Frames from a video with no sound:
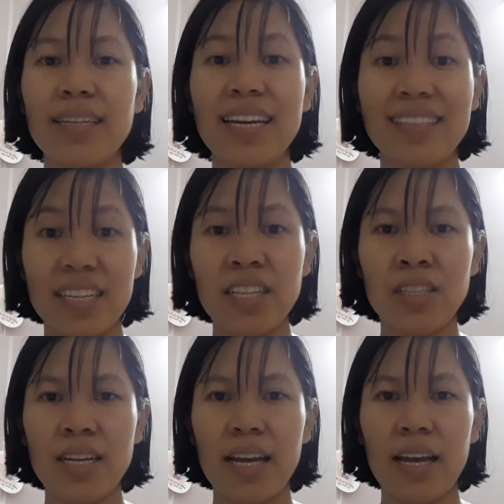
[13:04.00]

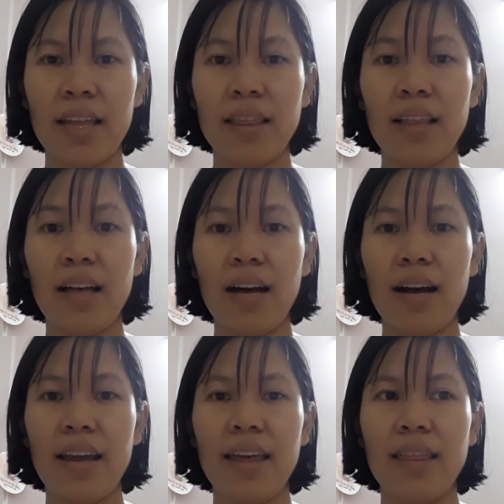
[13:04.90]
exist in
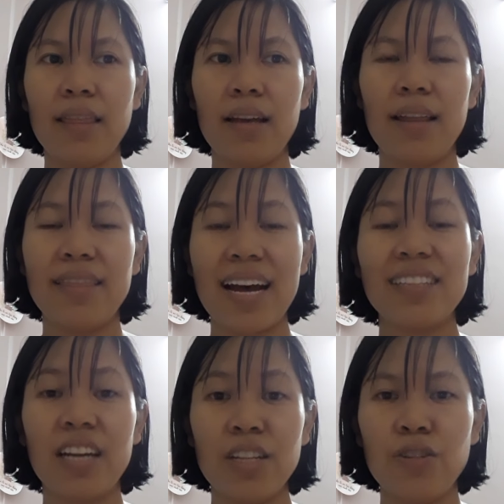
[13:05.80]

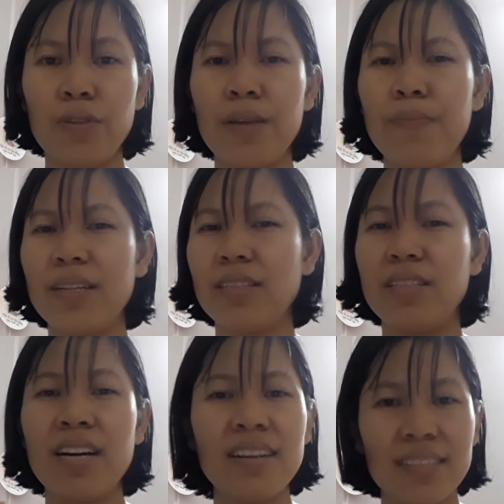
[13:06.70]
that country but
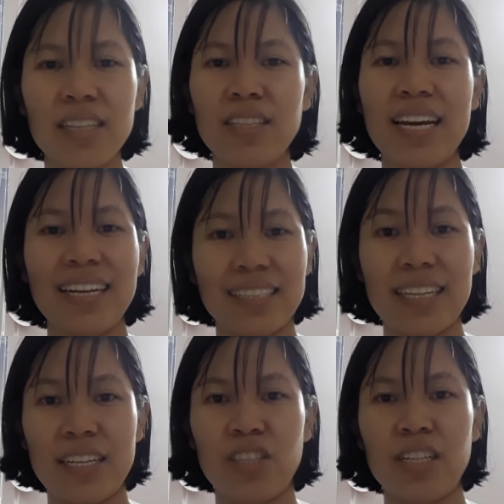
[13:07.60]
doesn't
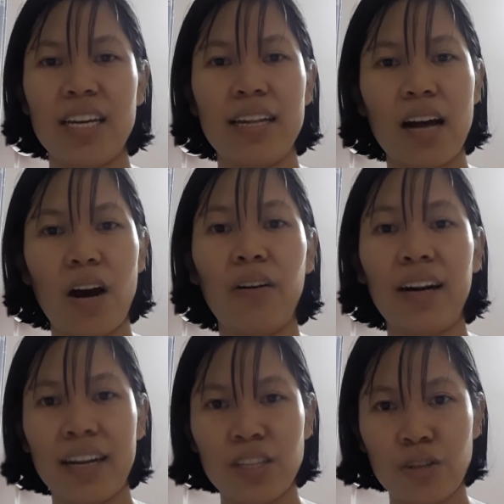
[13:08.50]
exist in our
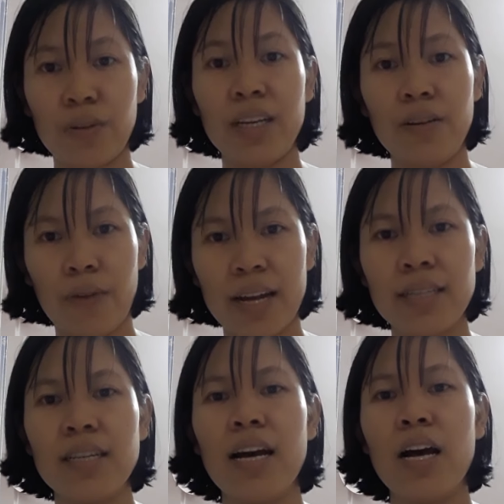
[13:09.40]
country,
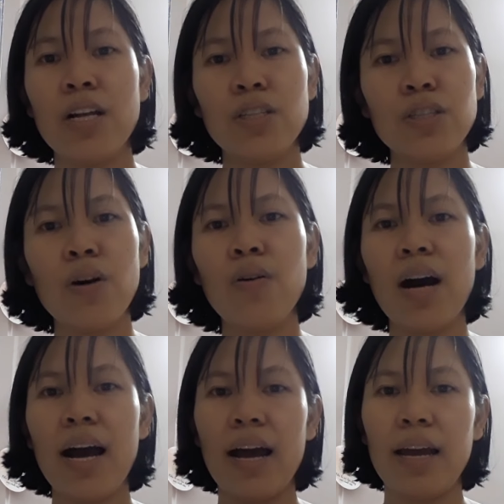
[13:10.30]
right? So
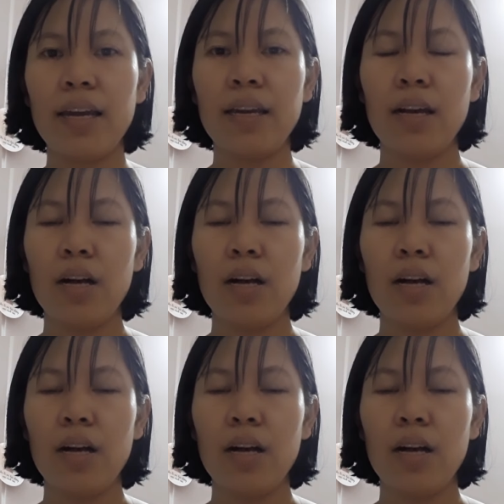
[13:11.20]
I